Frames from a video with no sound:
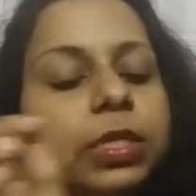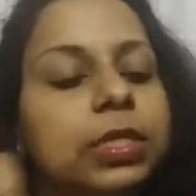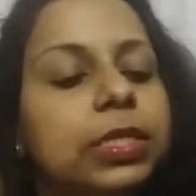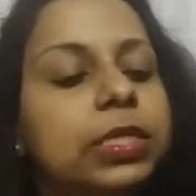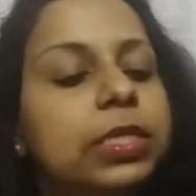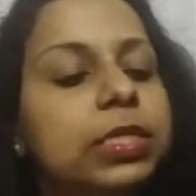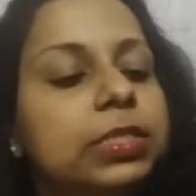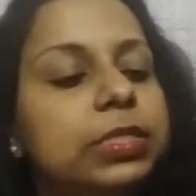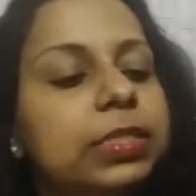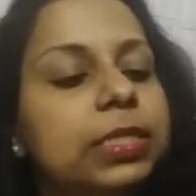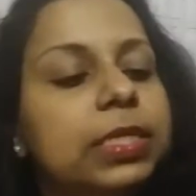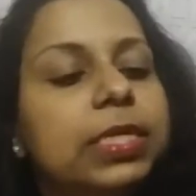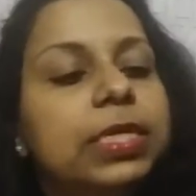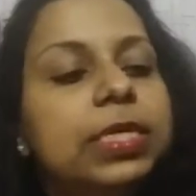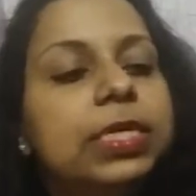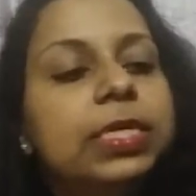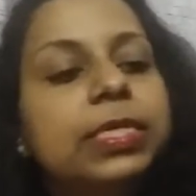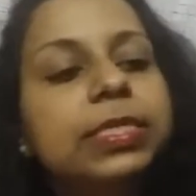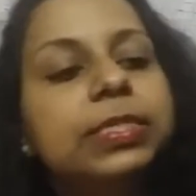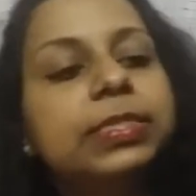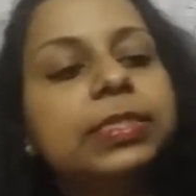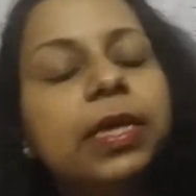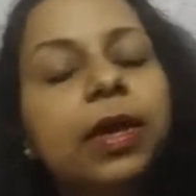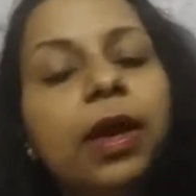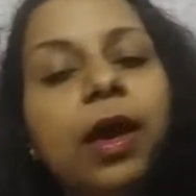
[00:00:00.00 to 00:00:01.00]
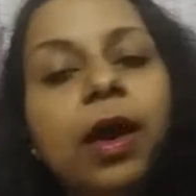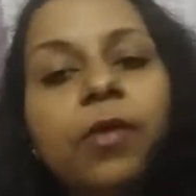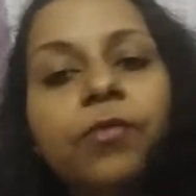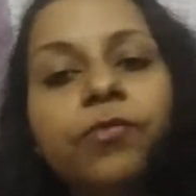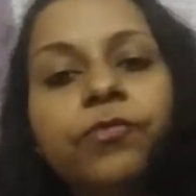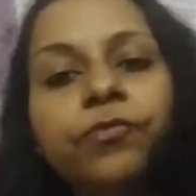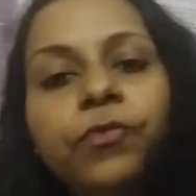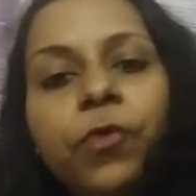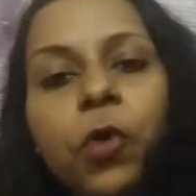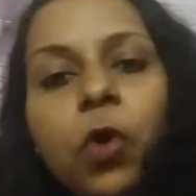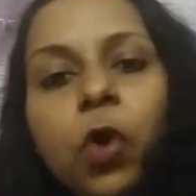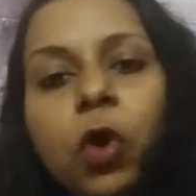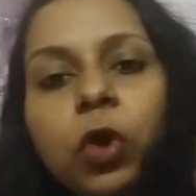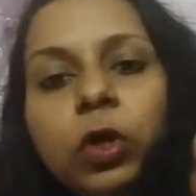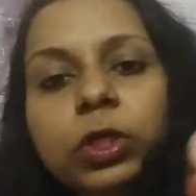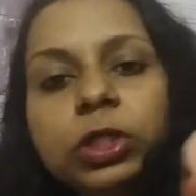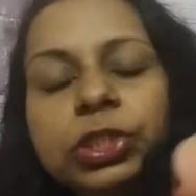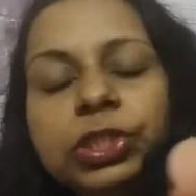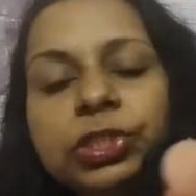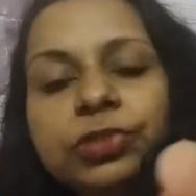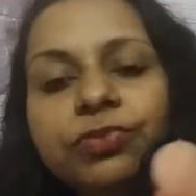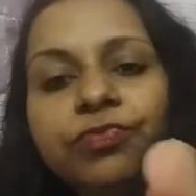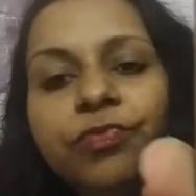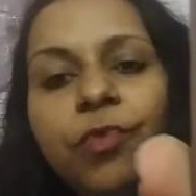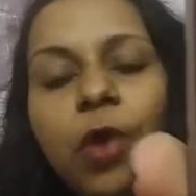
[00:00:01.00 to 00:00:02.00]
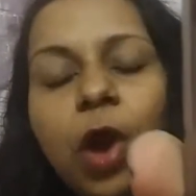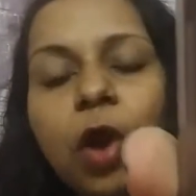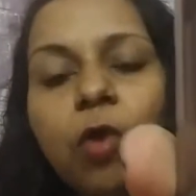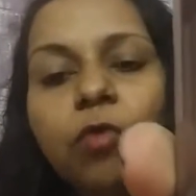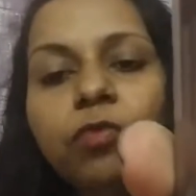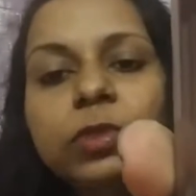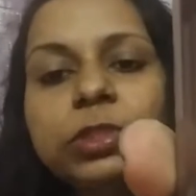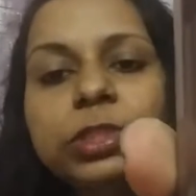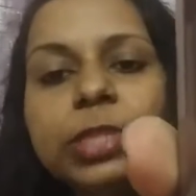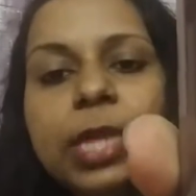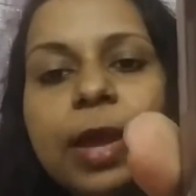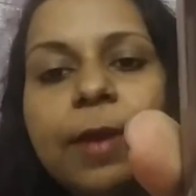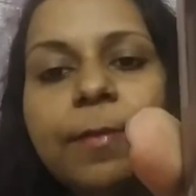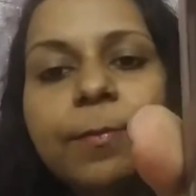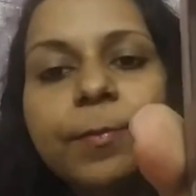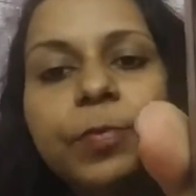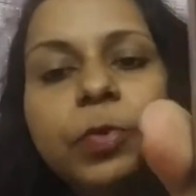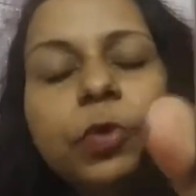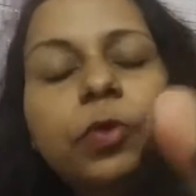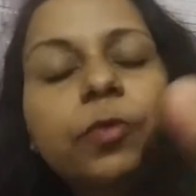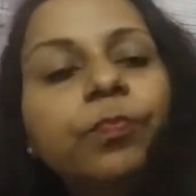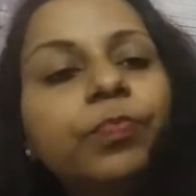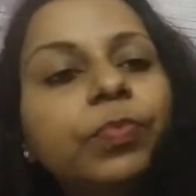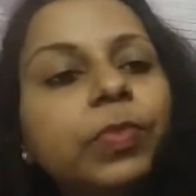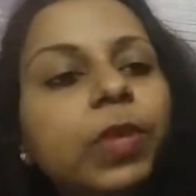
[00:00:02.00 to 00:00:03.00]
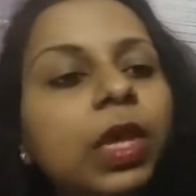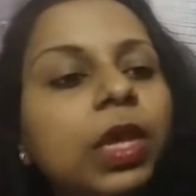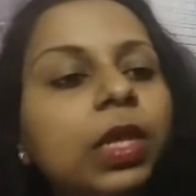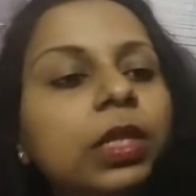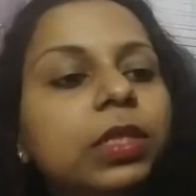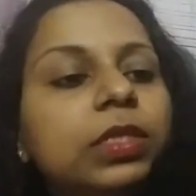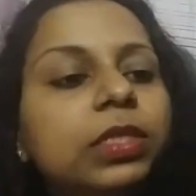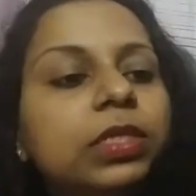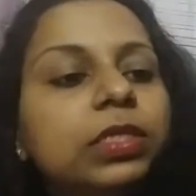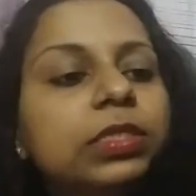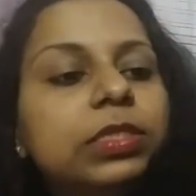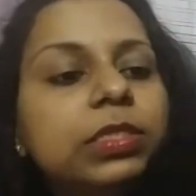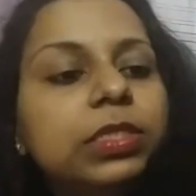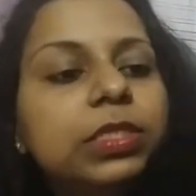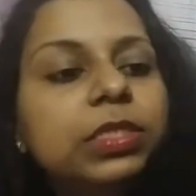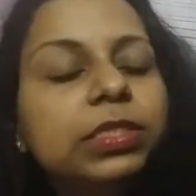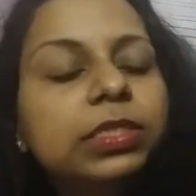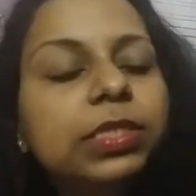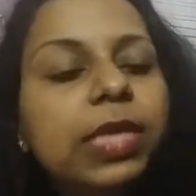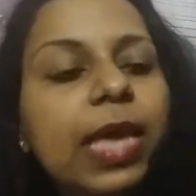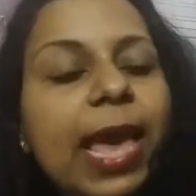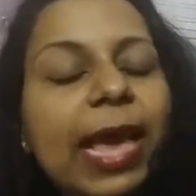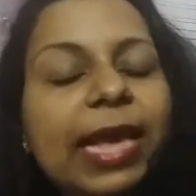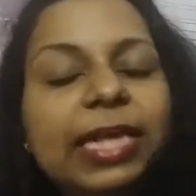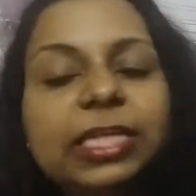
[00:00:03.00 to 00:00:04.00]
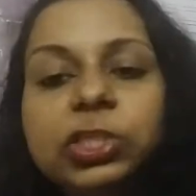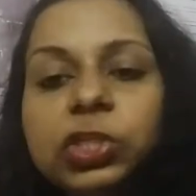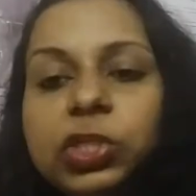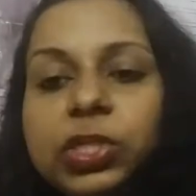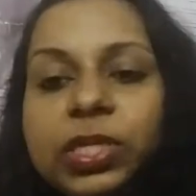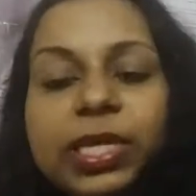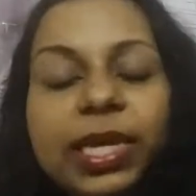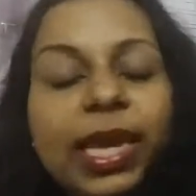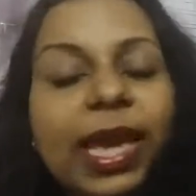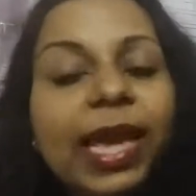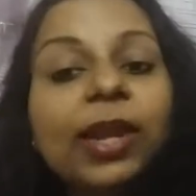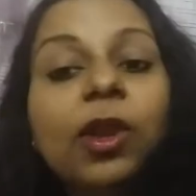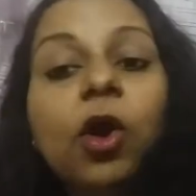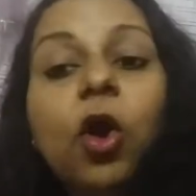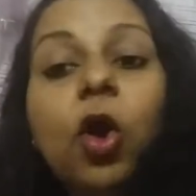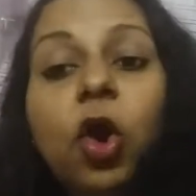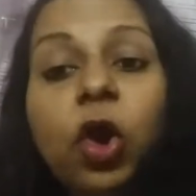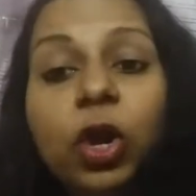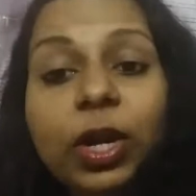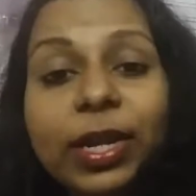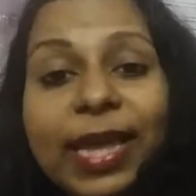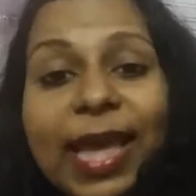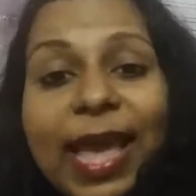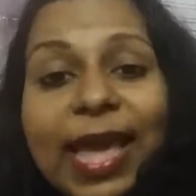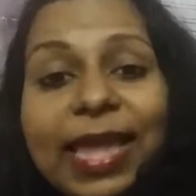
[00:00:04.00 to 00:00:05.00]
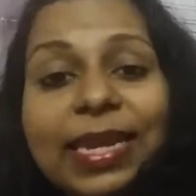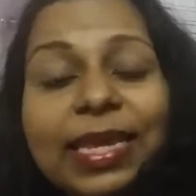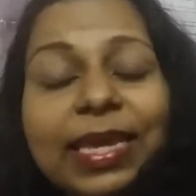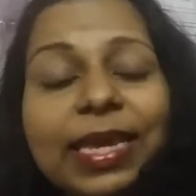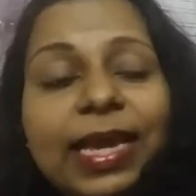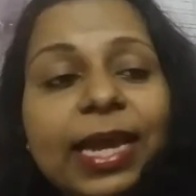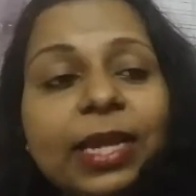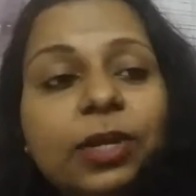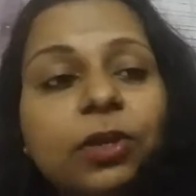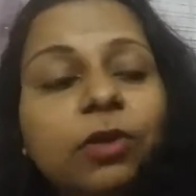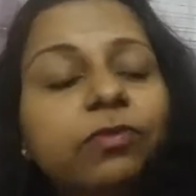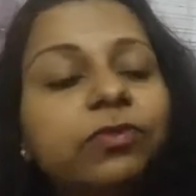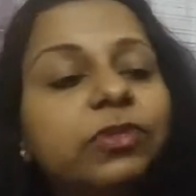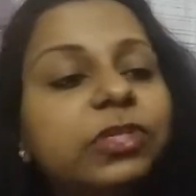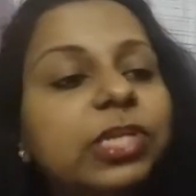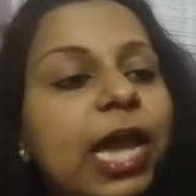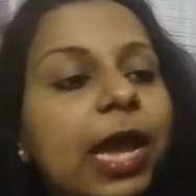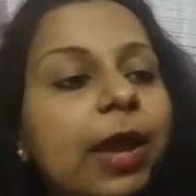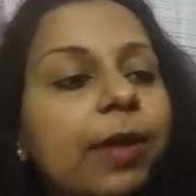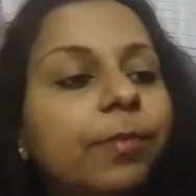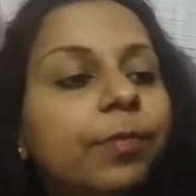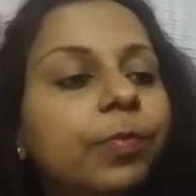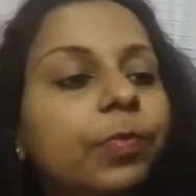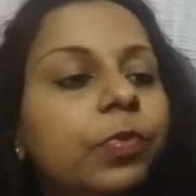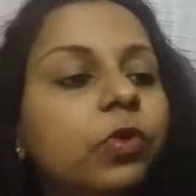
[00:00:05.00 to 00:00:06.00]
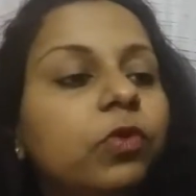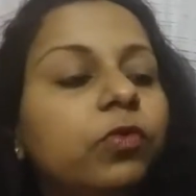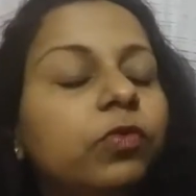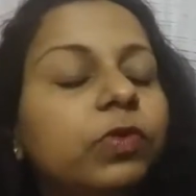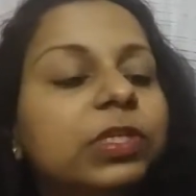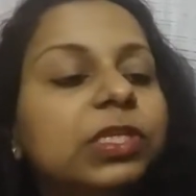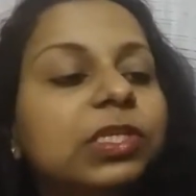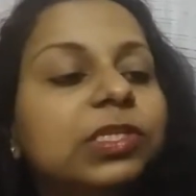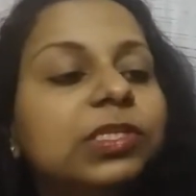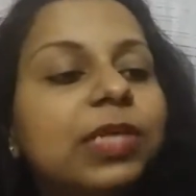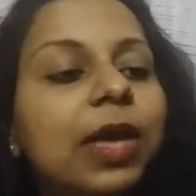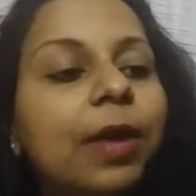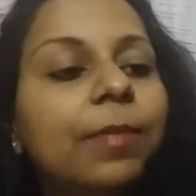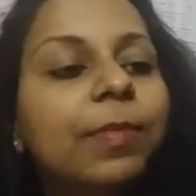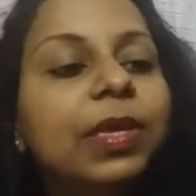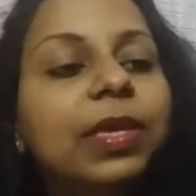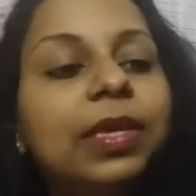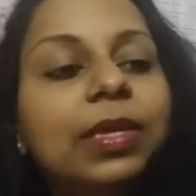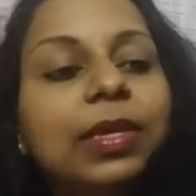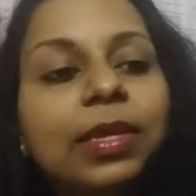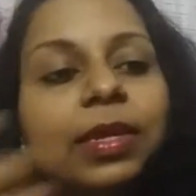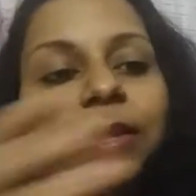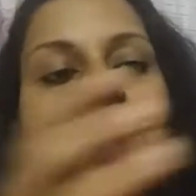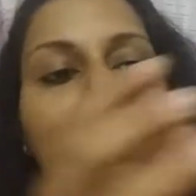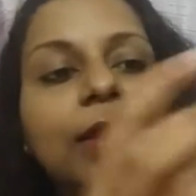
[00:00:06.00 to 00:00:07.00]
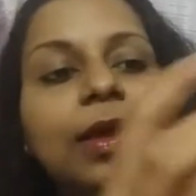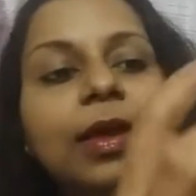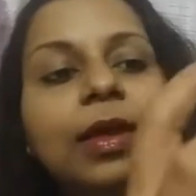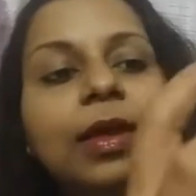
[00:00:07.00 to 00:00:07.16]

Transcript: This is a Wow shampoo. This is actually an organic kind of shampoo which is coming.